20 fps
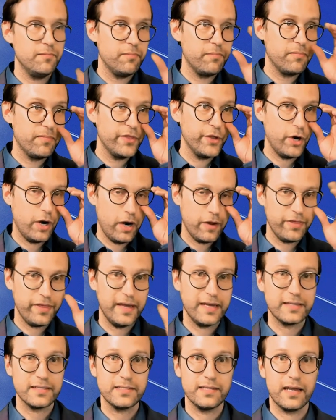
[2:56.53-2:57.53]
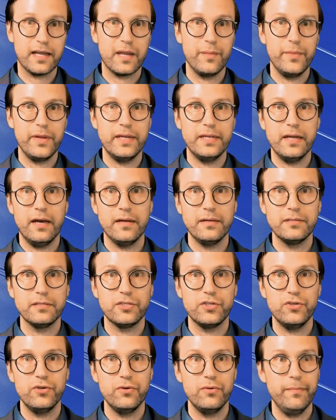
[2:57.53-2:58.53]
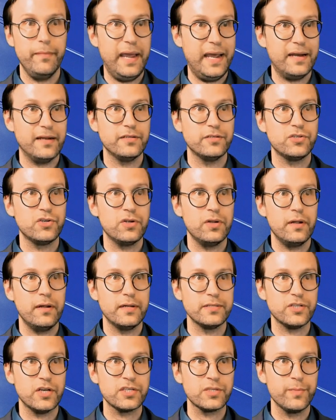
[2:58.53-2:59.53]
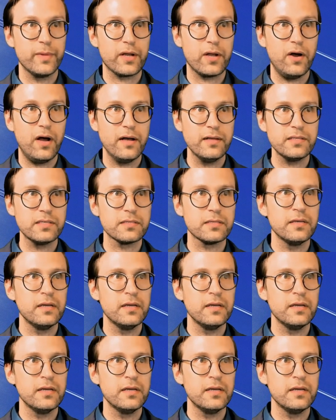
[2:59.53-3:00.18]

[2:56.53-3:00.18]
There are things that can be done to manage adjustment costs.